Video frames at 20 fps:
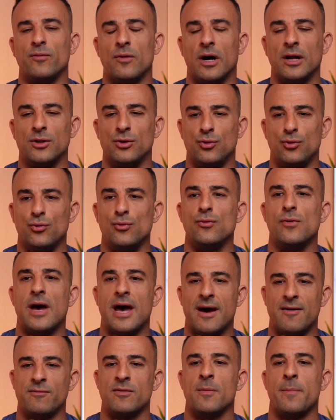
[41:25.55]
I do
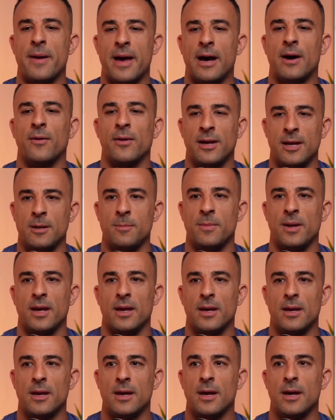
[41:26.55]
have the power in me